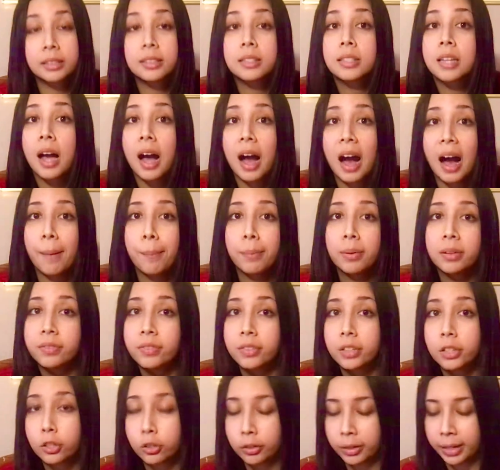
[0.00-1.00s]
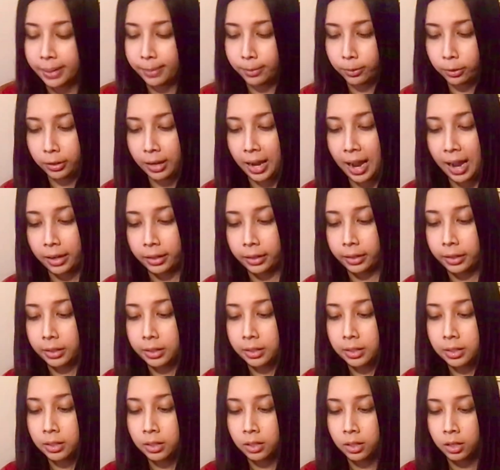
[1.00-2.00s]
top of the graham
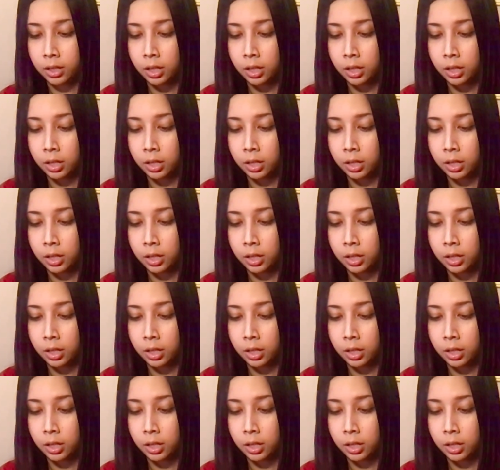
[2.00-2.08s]
crackers.